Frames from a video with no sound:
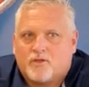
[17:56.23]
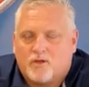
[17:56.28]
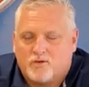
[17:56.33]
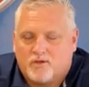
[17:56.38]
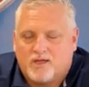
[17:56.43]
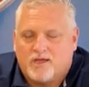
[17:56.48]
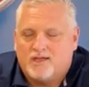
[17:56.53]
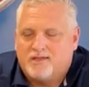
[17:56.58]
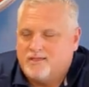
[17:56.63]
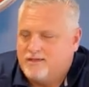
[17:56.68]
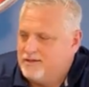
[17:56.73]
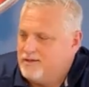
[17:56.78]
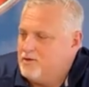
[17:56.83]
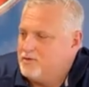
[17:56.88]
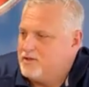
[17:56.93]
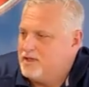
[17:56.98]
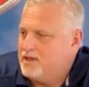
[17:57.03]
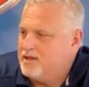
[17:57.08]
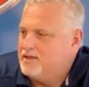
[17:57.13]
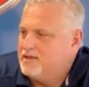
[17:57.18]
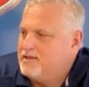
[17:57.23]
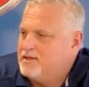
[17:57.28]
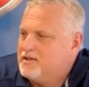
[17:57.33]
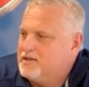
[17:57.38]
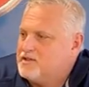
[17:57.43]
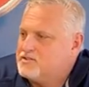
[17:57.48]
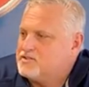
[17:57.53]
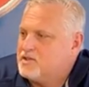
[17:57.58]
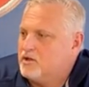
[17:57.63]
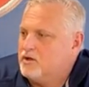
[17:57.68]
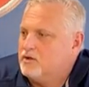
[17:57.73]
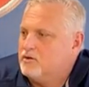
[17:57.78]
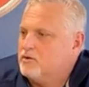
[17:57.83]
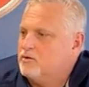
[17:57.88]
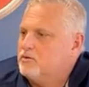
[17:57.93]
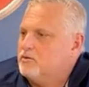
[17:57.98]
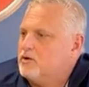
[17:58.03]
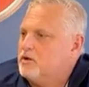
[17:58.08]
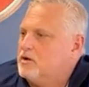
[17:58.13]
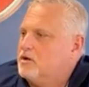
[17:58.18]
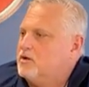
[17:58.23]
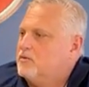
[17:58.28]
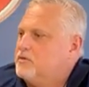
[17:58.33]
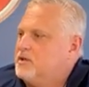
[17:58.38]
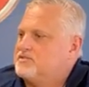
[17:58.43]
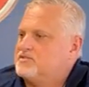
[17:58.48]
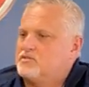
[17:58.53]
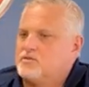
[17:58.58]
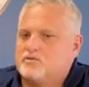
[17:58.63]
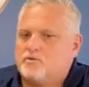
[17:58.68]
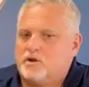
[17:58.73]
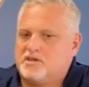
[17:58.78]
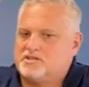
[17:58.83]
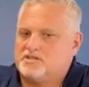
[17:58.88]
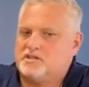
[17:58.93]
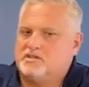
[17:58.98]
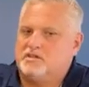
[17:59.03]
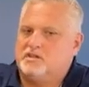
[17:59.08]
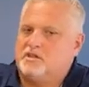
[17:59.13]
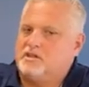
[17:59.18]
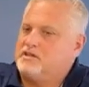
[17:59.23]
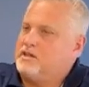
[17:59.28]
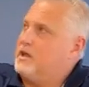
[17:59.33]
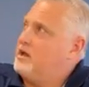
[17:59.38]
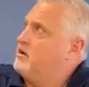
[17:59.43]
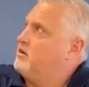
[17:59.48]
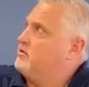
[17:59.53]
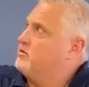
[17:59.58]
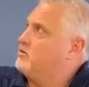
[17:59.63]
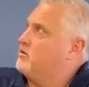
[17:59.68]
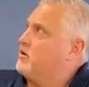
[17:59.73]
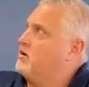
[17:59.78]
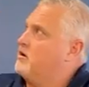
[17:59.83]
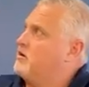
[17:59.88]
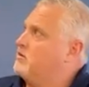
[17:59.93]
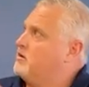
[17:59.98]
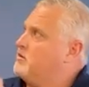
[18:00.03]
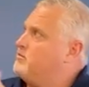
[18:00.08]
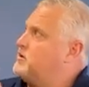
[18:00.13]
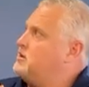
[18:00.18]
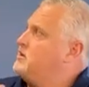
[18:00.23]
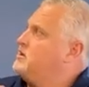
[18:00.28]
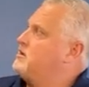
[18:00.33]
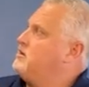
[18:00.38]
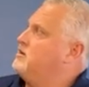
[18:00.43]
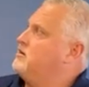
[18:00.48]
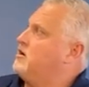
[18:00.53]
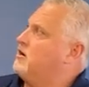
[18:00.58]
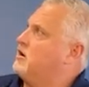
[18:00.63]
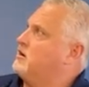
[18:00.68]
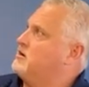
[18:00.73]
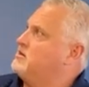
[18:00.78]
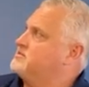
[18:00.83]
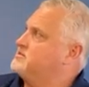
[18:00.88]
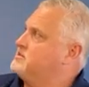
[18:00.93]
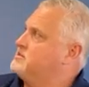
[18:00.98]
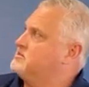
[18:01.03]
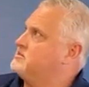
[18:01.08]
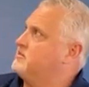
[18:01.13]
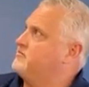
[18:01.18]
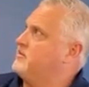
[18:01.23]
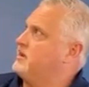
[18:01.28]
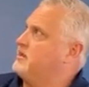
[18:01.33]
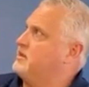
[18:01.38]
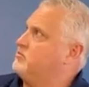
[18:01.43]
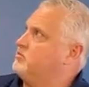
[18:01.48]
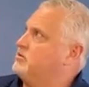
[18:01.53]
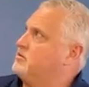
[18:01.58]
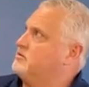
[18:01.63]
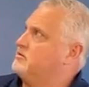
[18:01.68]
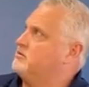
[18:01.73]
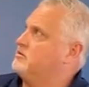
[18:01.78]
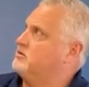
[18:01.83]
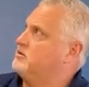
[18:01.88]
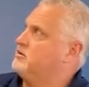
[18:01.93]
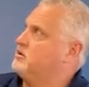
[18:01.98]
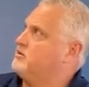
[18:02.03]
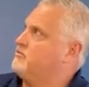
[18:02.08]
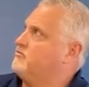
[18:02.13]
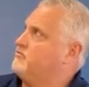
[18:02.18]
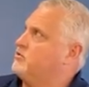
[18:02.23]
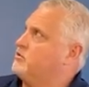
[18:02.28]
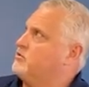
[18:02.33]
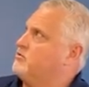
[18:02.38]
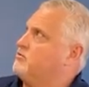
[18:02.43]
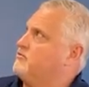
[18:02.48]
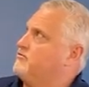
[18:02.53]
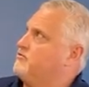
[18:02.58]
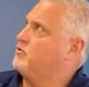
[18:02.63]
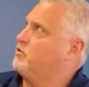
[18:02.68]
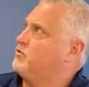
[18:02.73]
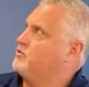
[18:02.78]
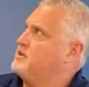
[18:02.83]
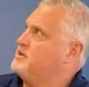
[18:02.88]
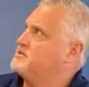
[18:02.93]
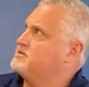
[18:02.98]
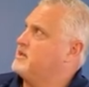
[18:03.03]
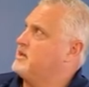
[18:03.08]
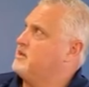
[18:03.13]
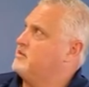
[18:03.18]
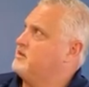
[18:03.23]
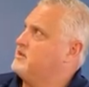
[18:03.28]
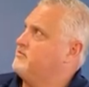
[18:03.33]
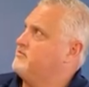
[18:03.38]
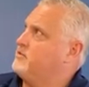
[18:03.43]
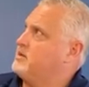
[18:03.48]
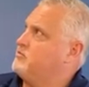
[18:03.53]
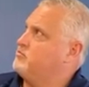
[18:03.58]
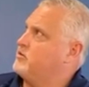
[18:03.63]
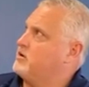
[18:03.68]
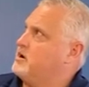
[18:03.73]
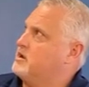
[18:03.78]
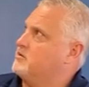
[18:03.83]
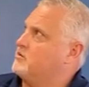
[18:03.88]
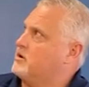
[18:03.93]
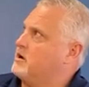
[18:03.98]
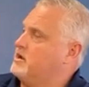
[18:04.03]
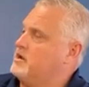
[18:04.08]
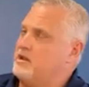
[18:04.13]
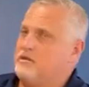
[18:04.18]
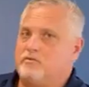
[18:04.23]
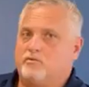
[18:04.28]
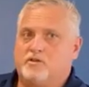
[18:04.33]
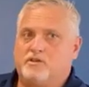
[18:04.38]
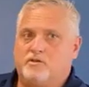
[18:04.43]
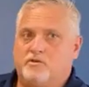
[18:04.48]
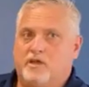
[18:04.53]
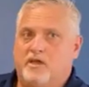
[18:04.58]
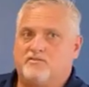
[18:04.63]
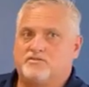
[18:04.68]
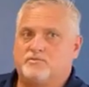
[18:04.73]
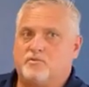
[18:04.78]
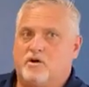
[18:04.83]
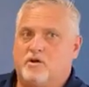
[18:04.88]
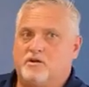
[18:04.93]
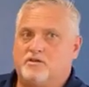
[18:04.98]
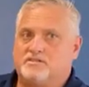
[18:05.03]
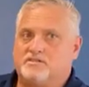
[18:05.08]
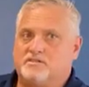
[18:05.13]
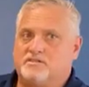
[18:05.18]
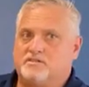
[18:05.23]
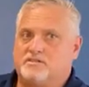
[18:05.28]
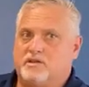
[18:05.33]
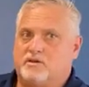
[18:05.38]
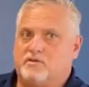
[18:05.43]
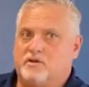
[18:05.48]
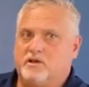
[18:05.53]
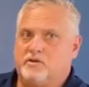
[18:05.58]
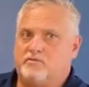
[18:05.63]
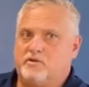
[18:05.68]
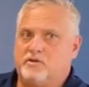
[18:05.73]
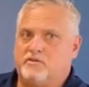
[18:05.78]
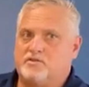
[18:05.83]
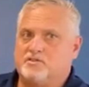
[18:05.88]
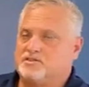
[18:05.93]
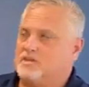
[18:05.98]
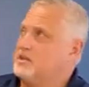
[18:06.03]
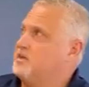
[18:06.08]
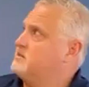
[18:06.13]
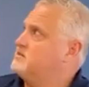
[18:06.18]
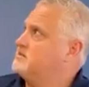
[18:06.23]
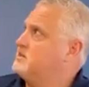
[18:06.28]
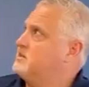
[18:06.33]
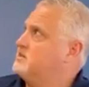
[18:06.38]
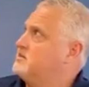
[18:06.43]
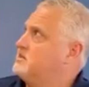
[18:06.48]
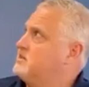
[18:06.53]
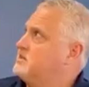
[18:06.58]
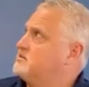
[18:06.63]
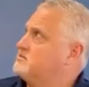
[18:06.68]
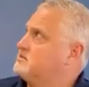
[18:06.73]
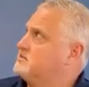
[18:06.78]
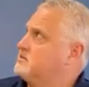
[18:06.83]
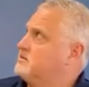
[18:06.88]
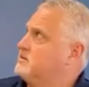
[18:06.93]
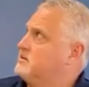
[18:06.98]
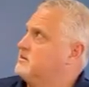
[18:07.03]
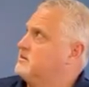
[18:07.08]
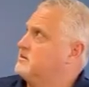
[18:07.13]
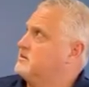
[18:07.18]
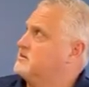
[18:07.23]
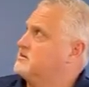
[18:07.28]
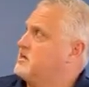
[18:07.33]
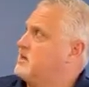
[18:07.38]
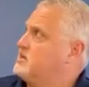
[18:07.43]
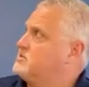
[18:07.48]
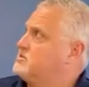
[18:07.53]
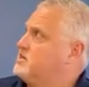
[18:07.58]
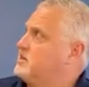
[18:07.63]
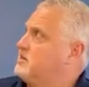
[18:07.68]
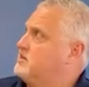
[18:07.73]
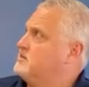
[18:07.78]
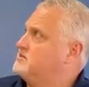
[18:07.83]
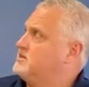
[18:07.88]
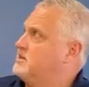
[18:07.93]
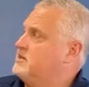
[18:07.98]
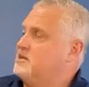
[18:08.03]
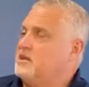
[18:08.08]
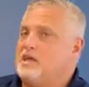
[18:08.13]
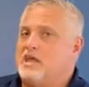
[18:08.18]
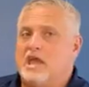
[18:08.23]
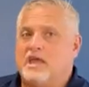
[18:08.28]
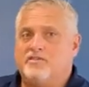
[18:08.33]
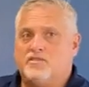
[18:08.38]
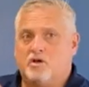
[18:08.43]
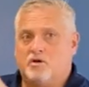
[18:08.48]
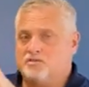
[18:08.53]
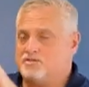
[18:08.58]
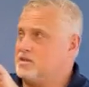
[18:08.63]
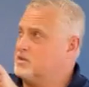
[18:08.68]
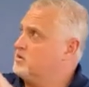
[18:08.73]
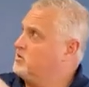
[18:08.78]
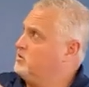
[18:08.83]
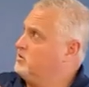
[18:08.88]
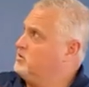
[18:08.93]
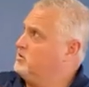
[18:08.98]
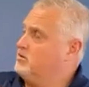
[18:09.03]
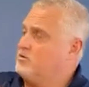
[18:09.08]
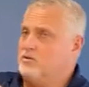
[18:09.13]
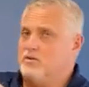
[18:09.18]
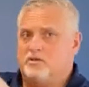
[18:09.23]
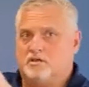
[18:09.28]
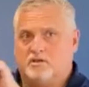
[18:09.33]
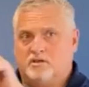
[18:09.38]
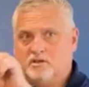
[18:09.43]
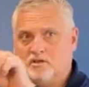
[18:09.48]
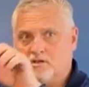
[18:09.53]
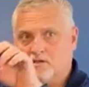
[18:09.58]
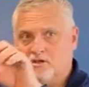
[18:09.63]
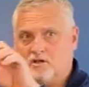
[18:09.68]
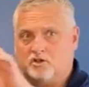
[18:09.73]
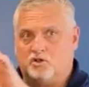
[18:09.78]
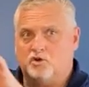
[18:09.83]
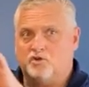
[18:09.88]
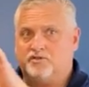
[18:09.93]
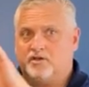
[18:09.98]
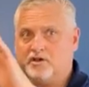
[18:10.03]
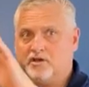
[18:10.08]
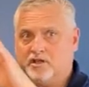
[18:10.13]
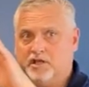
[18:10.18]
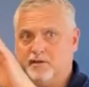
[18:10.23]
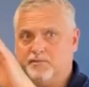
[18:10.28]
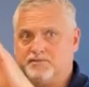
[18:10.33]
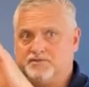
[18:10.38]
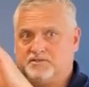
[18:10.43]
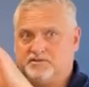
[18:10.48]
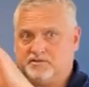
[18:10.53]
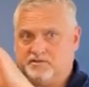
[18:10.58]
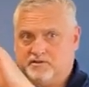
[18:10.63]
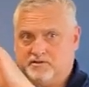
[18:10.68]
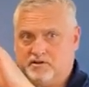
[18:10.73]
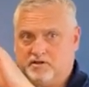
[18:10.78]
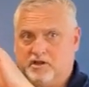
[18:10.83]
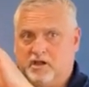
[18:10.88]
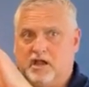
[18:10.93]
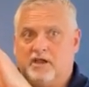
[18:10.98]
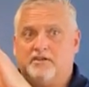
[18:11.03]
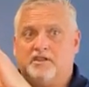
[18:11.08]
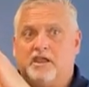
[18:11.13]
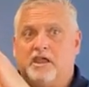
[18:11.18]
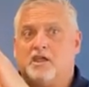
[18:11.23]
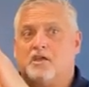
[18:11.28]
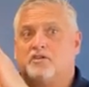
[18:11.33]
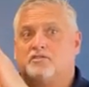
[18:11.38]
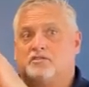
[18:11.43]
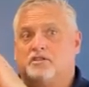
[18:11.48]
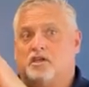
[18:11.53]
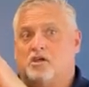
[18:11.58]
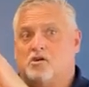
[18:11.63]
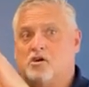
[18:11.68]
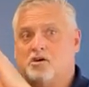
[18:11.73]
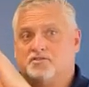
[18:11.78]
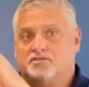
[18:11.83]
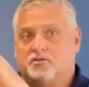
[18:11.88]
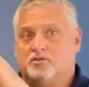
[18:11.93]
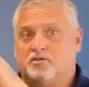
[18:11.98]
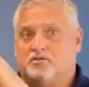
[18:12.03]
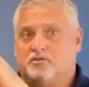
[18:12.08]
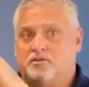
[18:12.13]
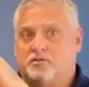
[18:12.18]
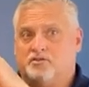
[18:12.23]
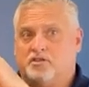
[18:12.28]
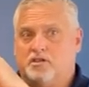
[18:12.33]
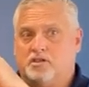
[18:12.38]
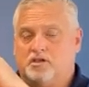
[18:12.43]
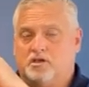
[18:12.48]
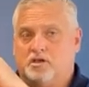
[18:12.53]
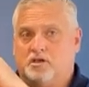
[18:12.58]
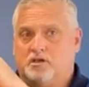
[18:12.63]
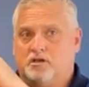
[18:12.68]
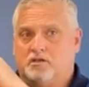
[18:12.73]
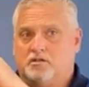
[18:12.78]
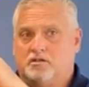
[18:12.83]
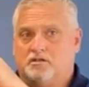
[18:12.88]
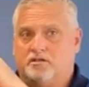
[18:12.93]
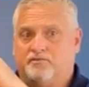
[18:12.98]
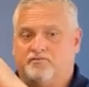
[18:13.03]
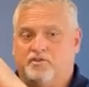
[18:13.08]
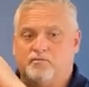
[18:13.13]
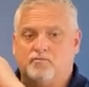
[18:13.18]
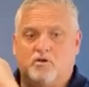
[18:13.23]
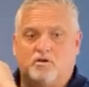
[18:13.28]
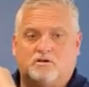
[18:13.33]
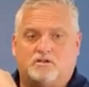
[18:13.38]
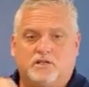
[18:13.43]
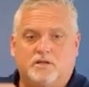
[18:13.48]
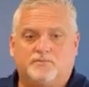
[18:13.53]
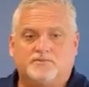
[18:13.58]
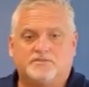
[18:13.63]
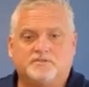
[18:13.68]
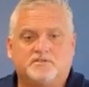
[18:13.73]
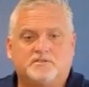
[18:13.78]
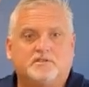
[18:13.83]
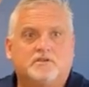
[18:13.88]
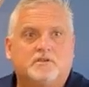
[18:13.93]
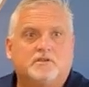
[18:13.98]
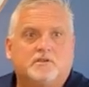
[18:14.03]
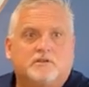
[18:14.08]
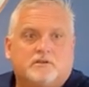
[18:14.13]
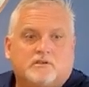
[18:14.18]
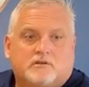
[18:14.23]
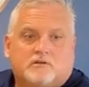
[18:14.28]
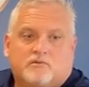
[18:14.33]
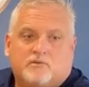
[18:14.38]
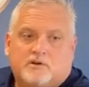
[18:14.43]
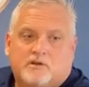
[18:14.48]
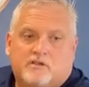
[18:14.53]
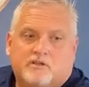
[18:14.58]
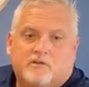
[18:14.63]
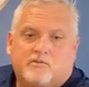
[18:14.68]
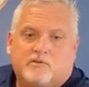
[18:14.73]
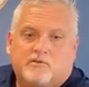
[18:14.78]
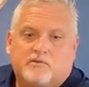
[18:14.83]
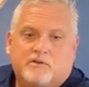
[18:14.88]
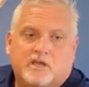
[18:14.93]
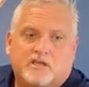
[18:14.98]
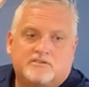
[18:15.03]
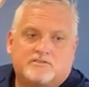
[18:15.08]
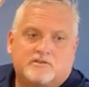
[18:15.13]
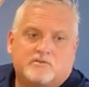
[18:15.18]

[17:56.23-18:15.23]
Okay. So that's a good question. Now, there are going to be harnesses available for resale if they break, right? We do have some harnesses. Is that right? Hunter's shaking his head yes. Ty's shaking his head. And those include the clips? And then do they also include the female clips? Where are they? What do we got?